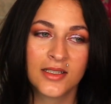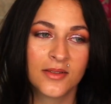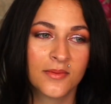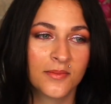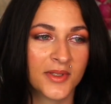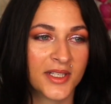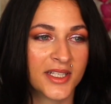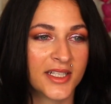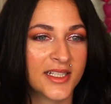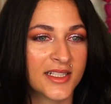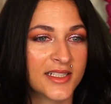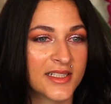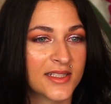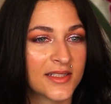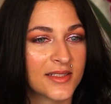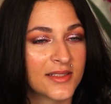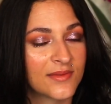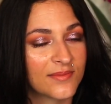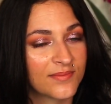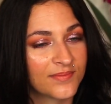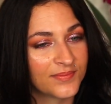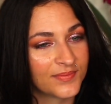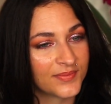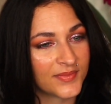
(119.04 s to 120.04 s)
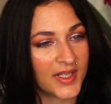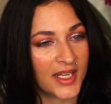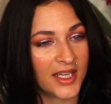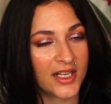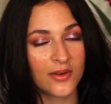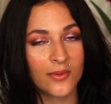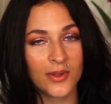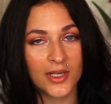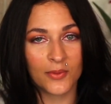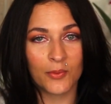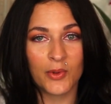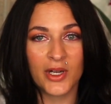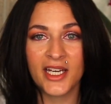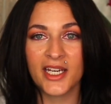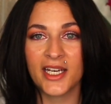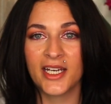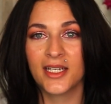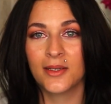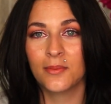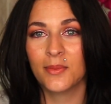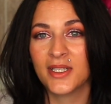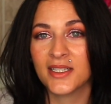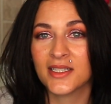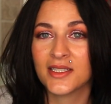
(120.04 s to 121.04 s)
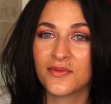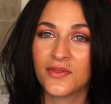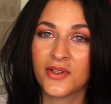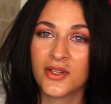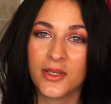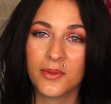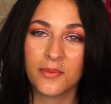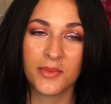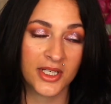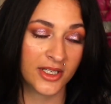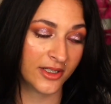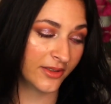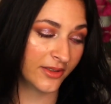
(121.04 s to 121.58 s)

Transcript: because I don't want to wait 8 months for them,